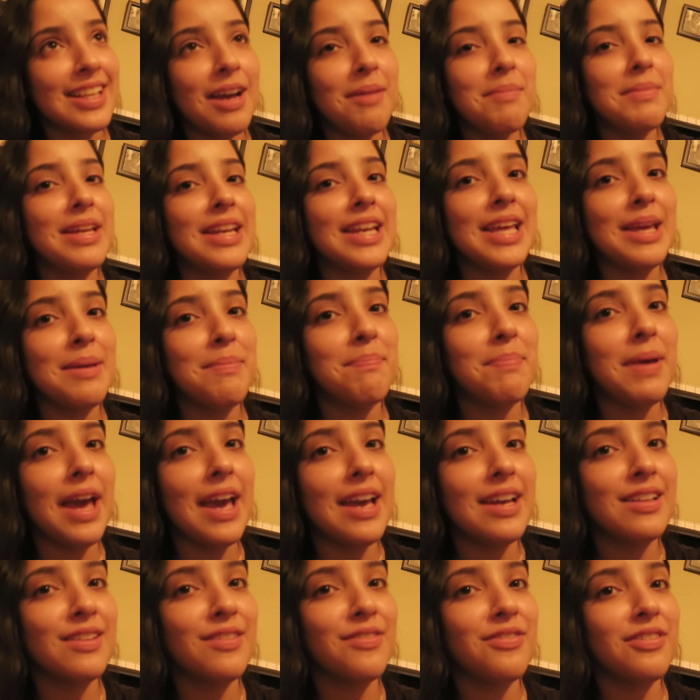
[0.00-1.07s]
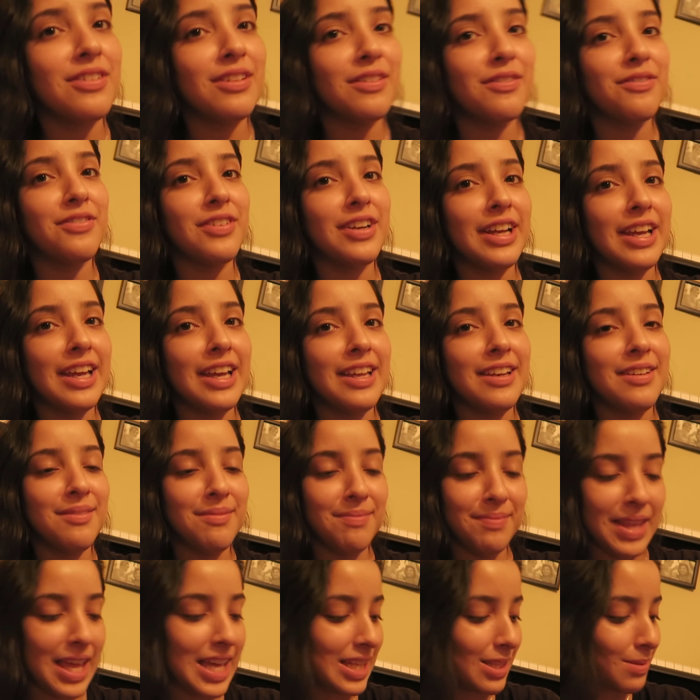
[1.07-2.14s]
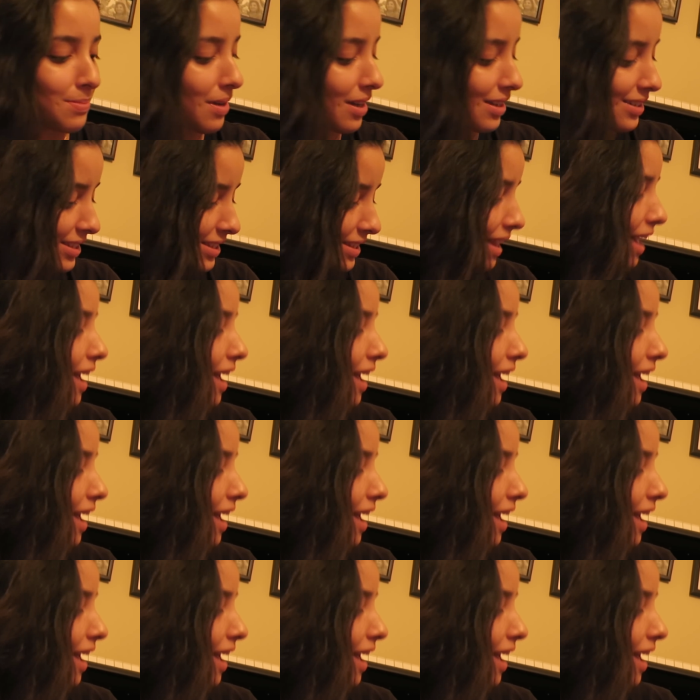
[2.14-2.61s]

I mean, he pays for the freaking Xbox